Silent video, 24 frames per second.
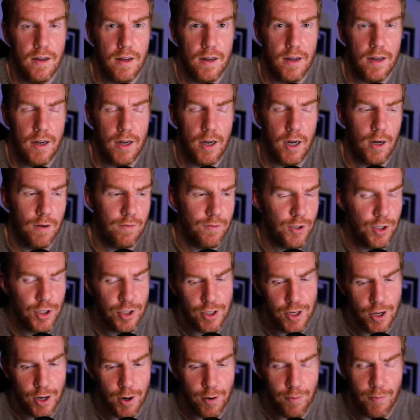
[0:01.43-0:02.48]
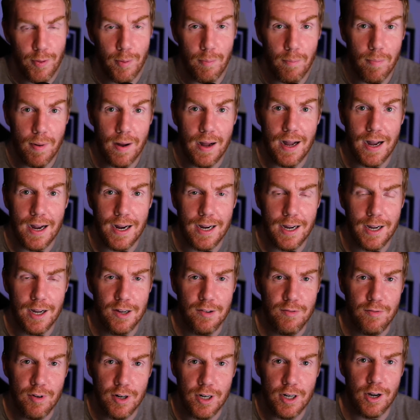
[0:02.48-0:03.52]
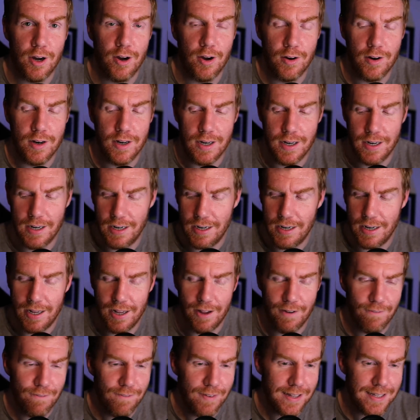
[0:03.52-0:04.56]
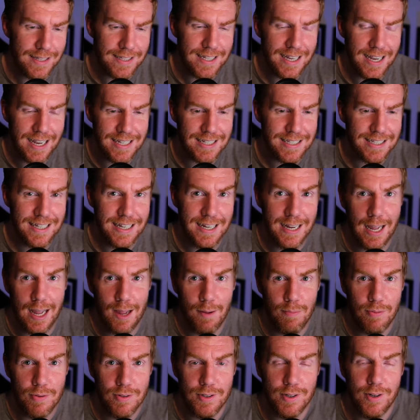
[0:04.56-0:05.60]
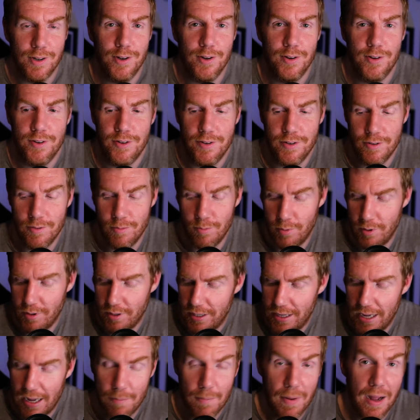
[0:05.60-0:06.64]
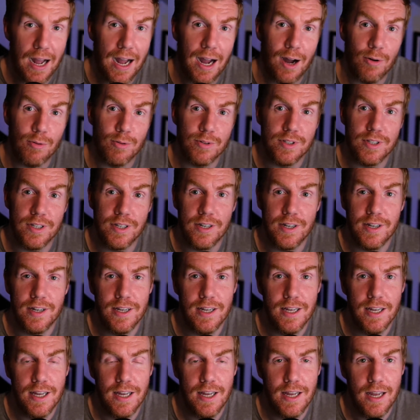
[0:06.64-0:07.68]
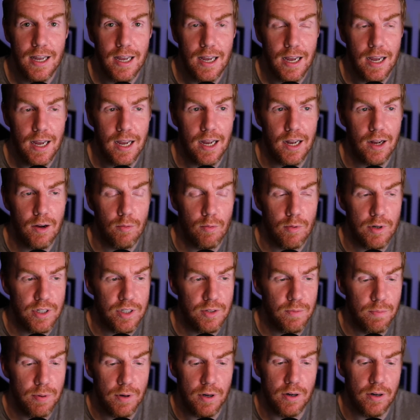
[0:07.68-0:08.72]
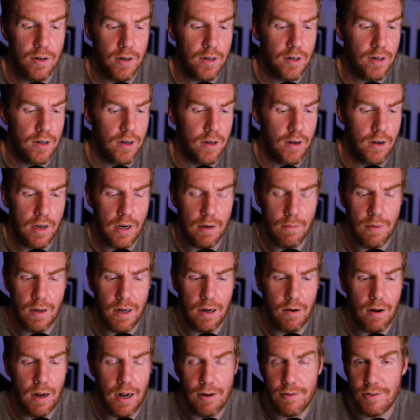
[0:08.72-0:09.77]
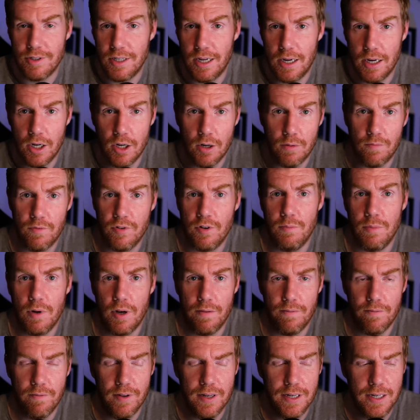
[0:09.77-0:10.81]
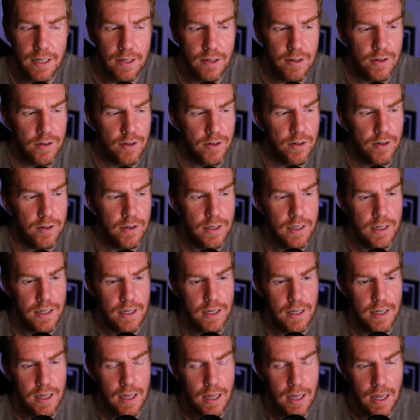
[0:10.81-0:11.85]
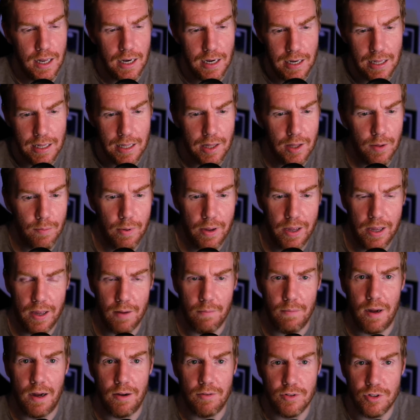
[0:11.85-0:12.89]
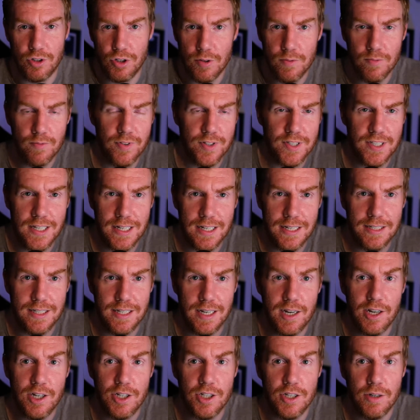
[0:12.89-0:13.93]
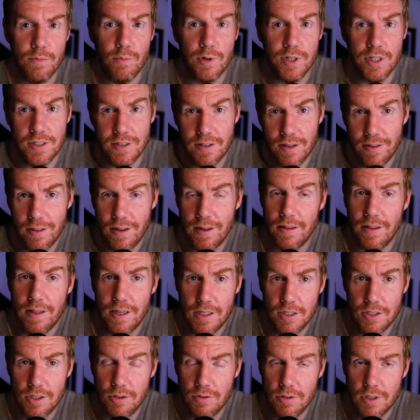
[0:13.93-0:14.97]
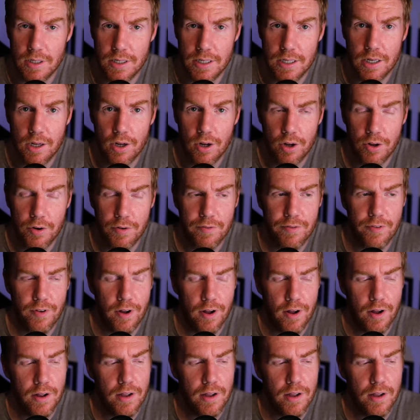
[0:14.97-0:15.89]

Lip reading: I've just got off the back of recording a fantastic episode with Cam Hauser. We spoke all about how to get comfortable on video, a little bit about Zoom facilitation, which is the thing that he's usually known for,